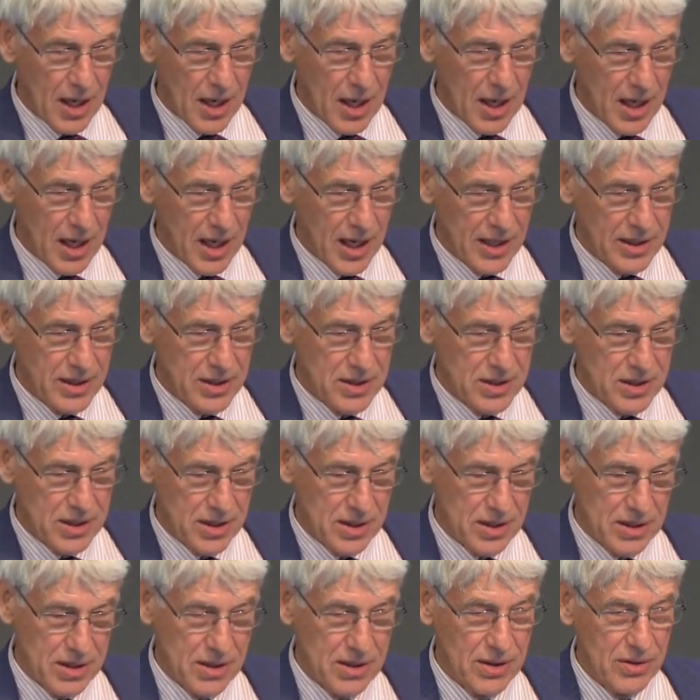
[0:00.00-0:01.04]
And
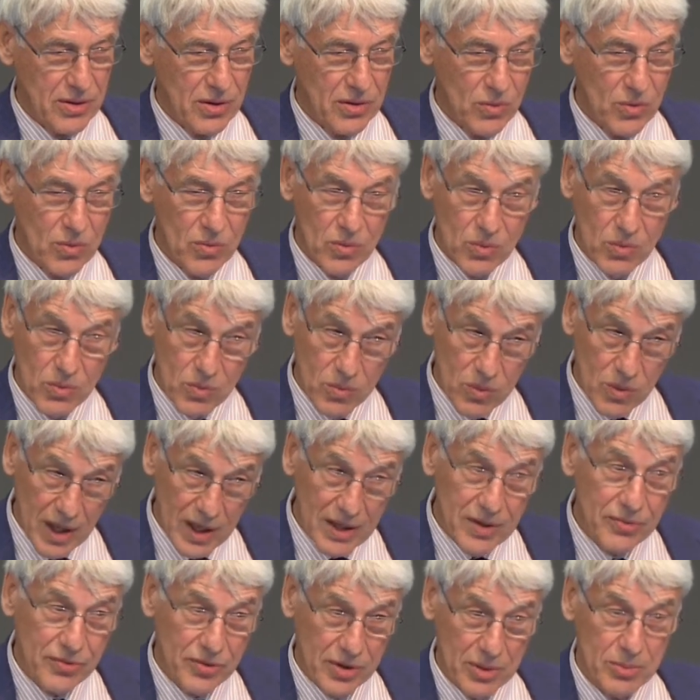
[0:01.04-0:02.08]

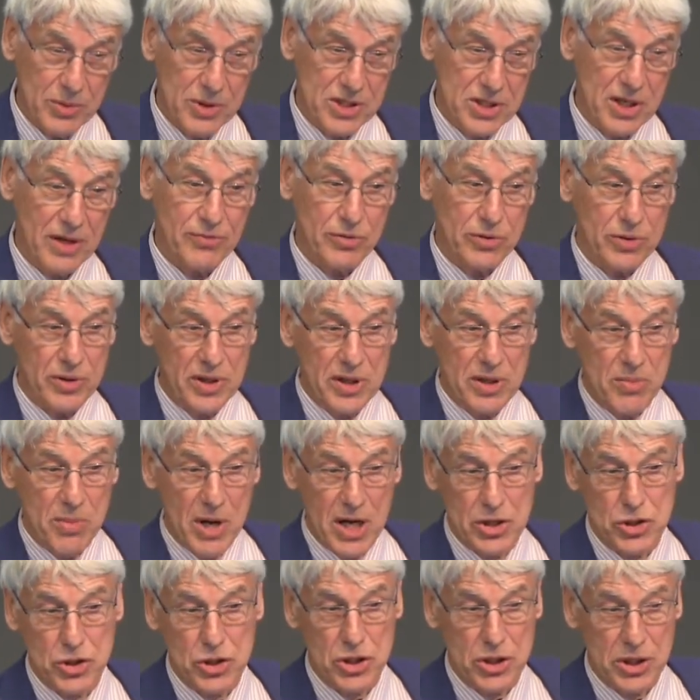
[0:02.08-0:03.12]
one of them, as I've already
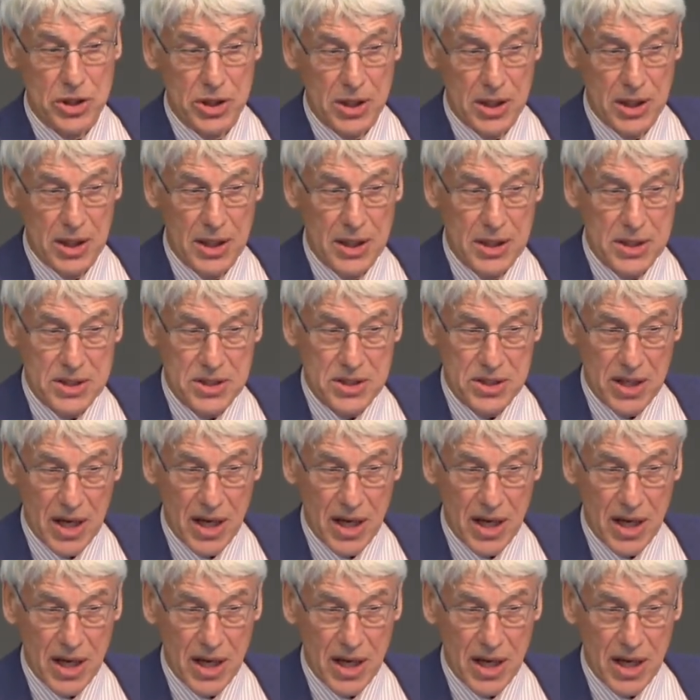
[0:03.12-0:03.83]
mentioned, is